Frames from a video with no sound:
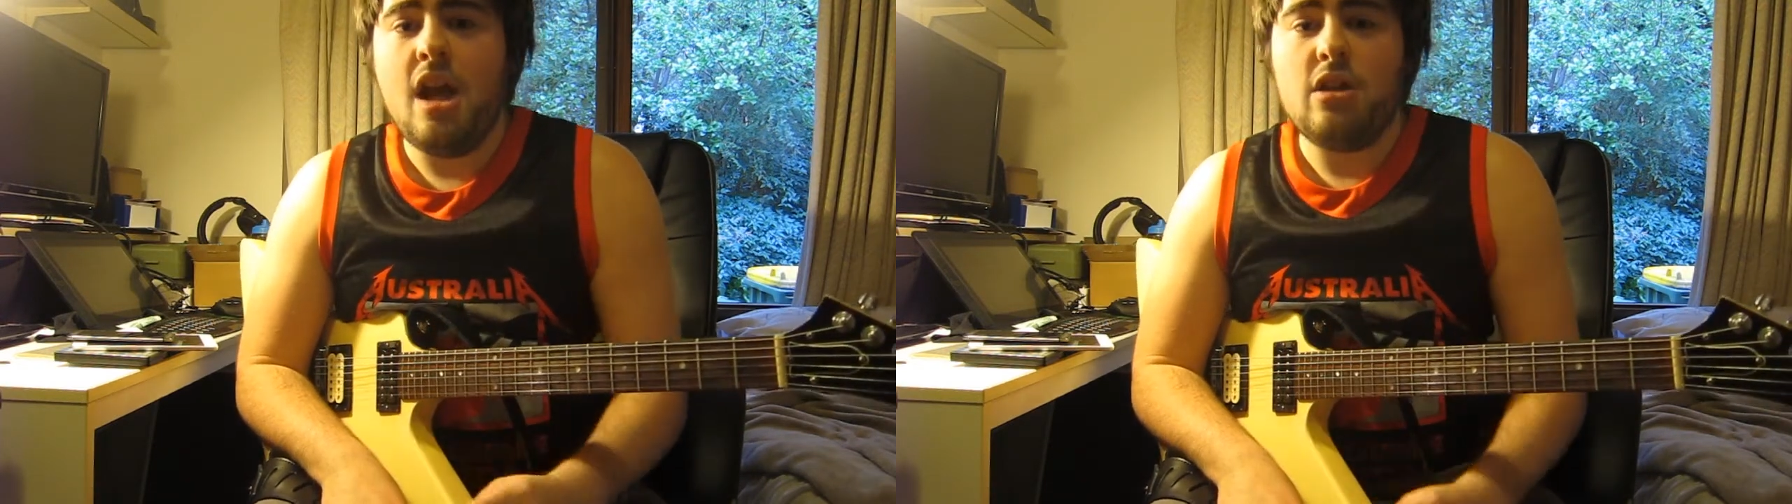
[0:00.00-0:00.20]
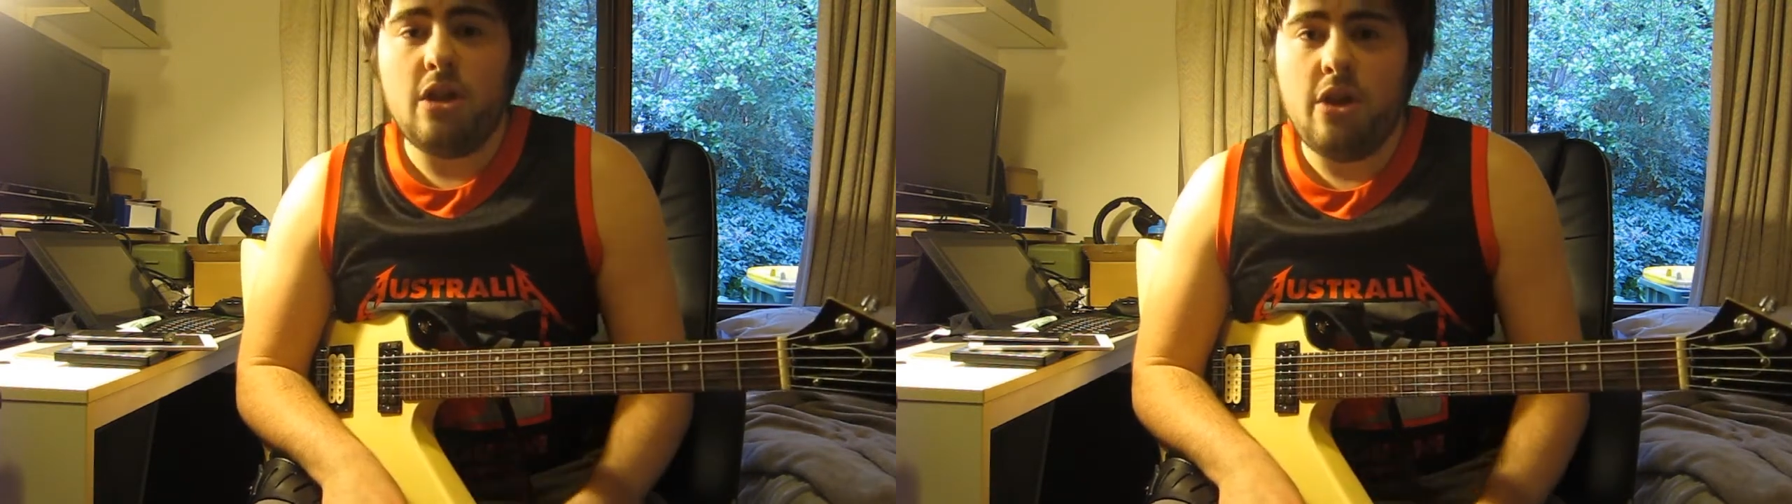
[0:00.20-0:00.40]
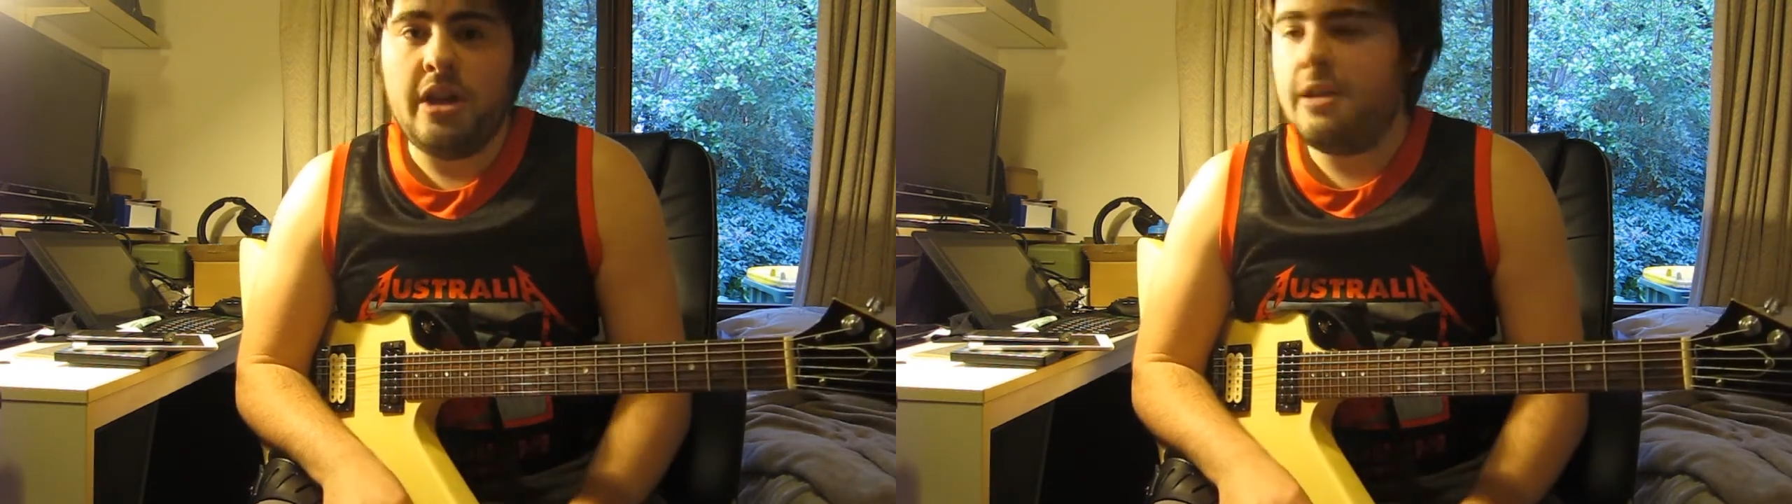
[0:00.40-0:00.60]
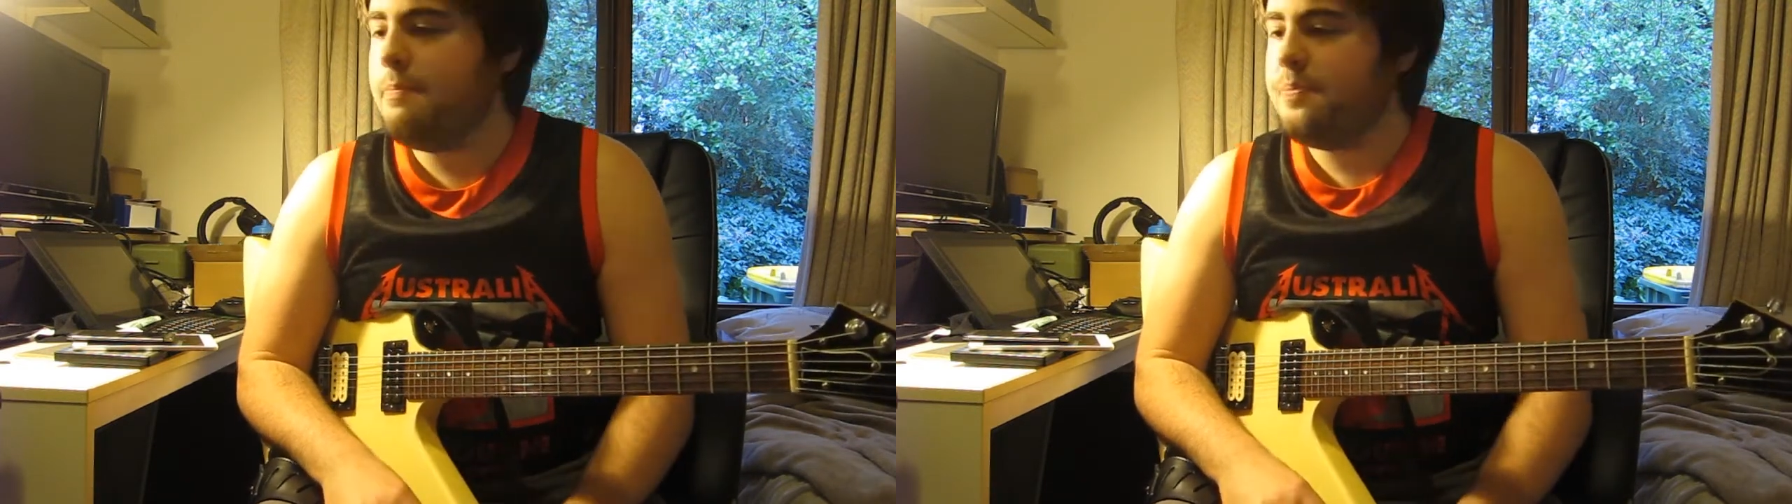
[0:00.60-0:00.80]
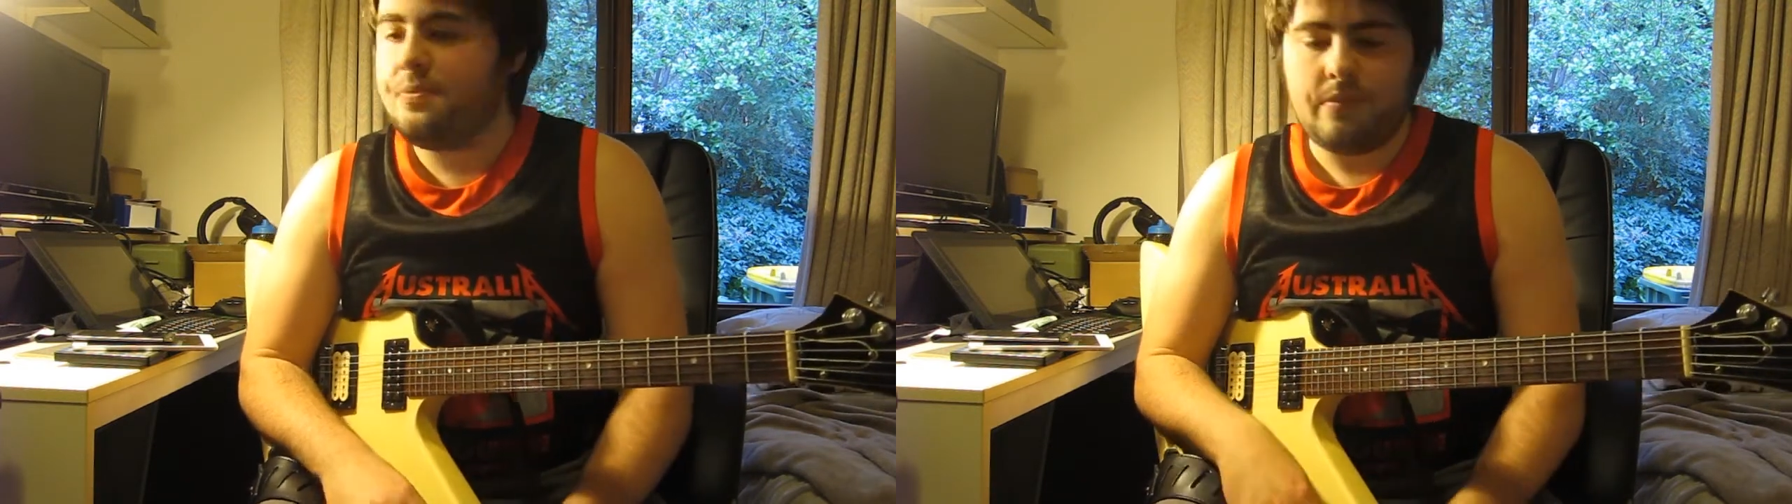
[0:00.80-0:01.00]
Learn it,
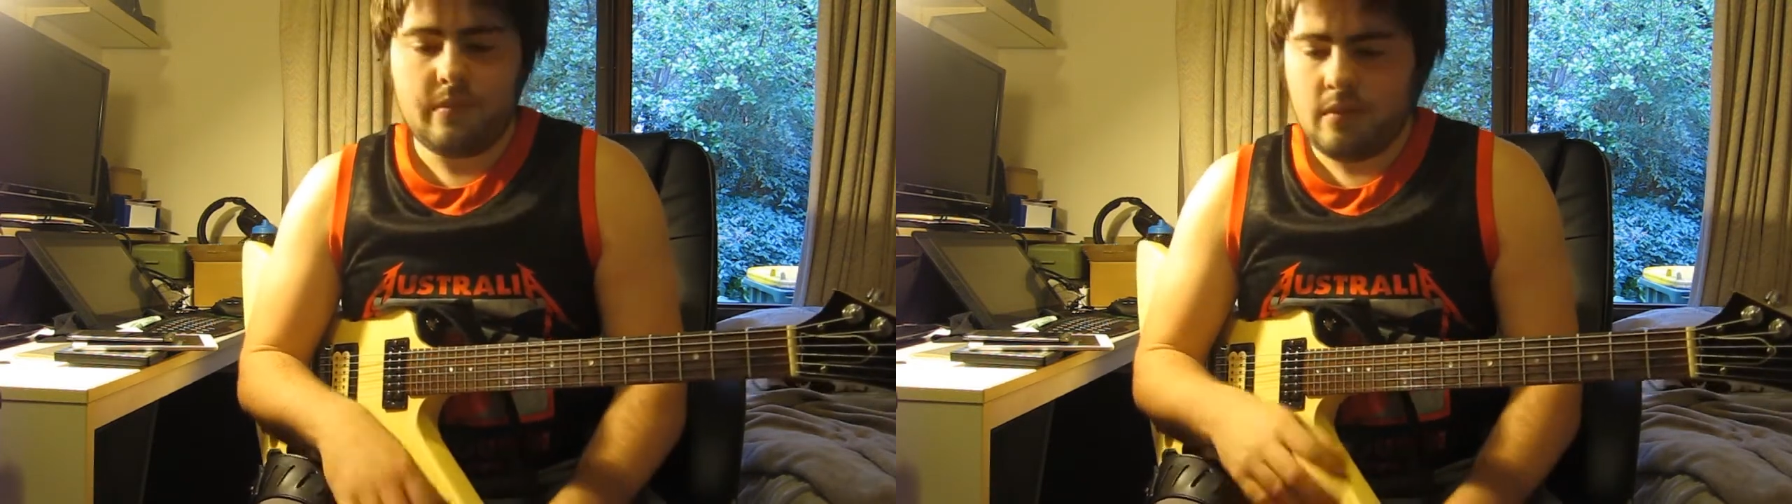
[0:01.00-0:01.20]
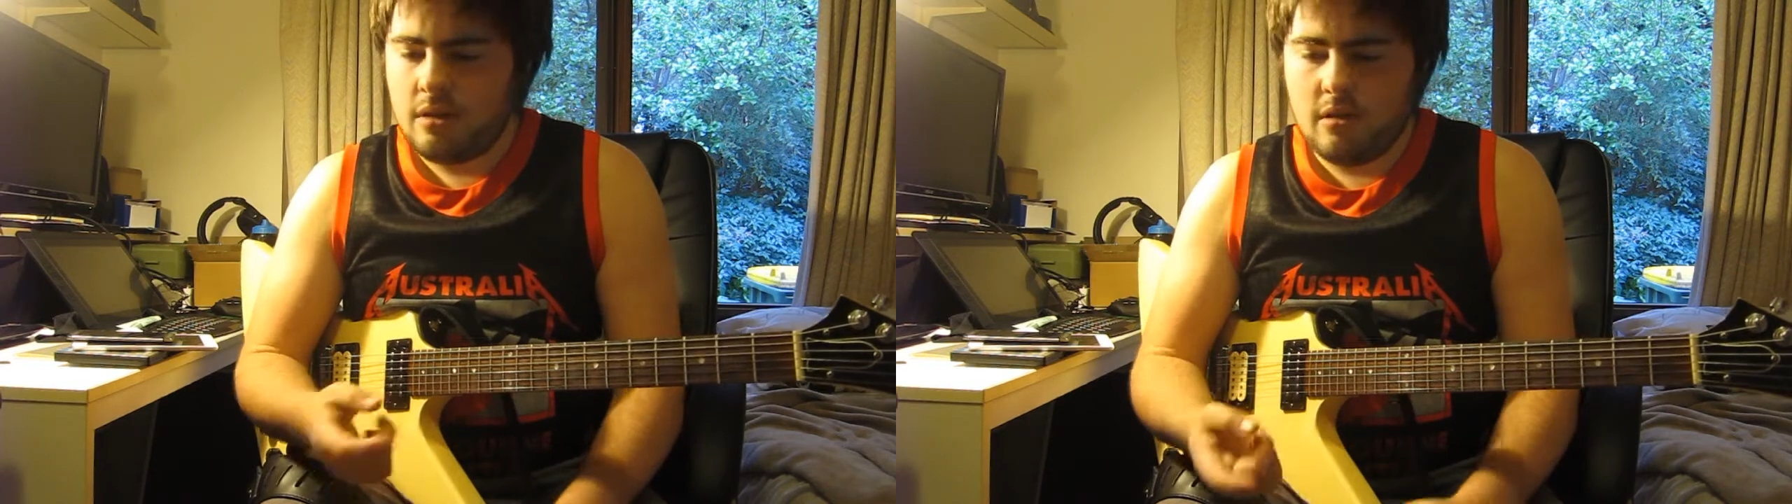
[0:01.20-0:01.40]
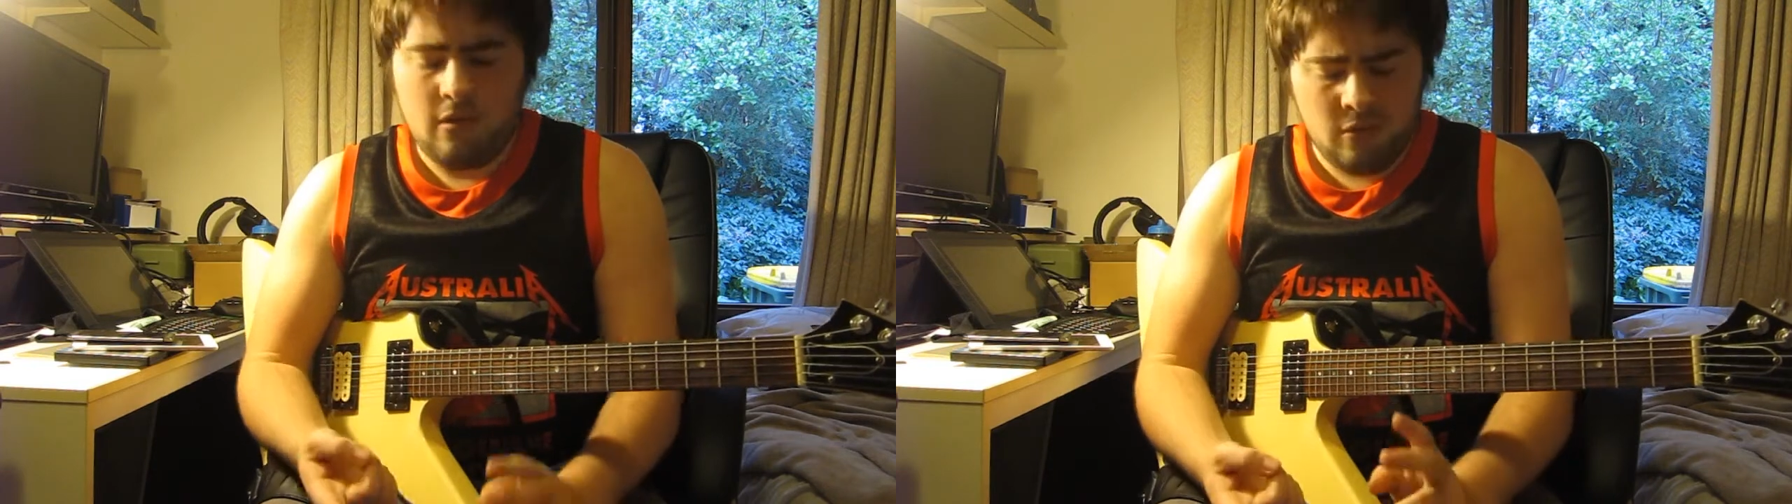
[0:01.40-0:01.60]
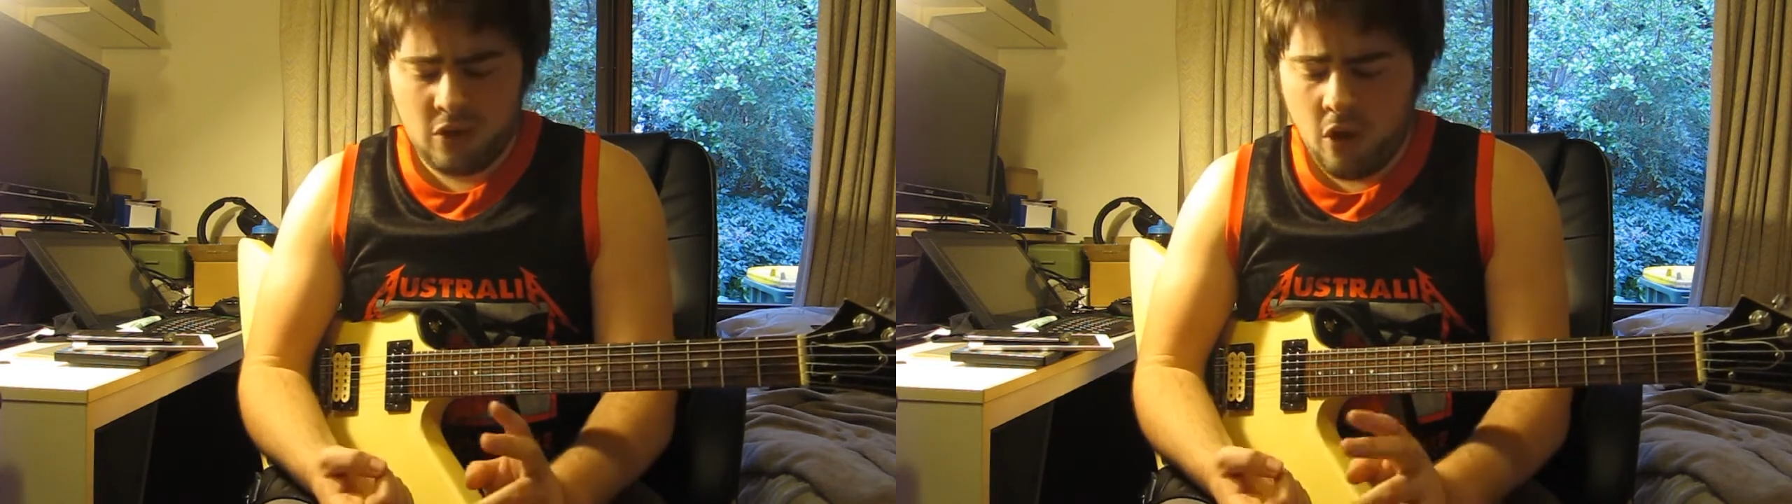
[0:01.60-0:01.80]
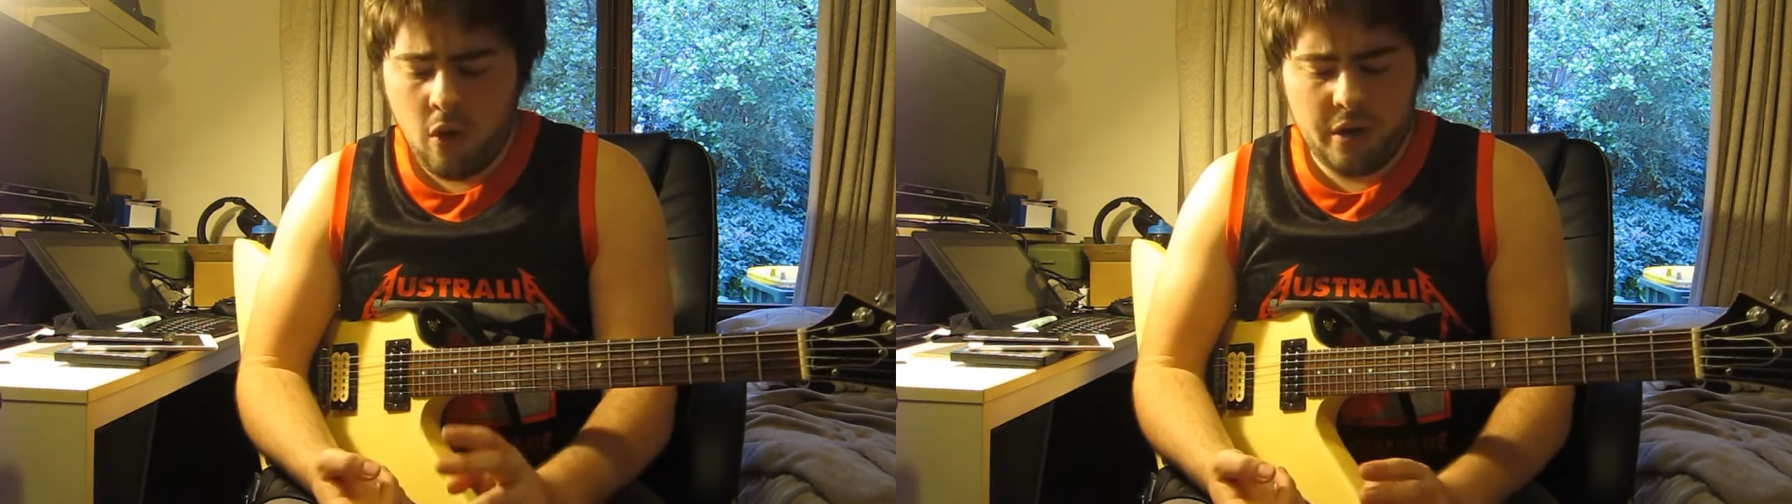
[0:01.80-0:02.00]

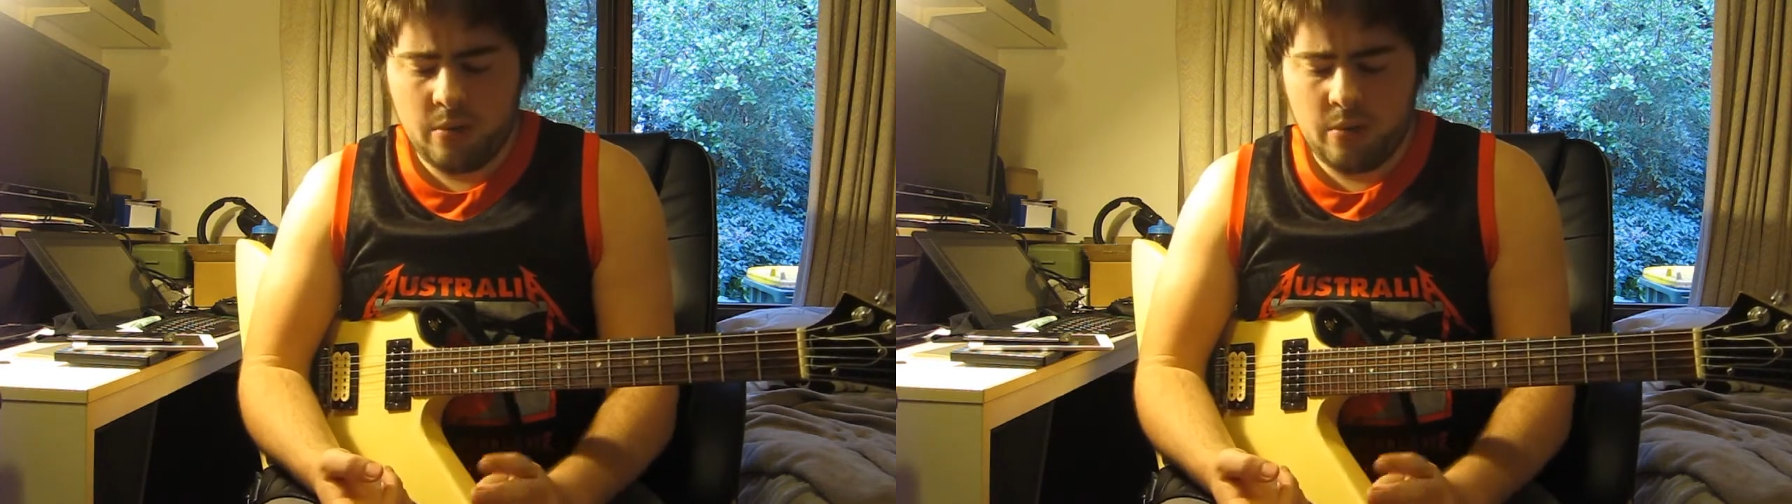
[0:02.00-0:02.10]
record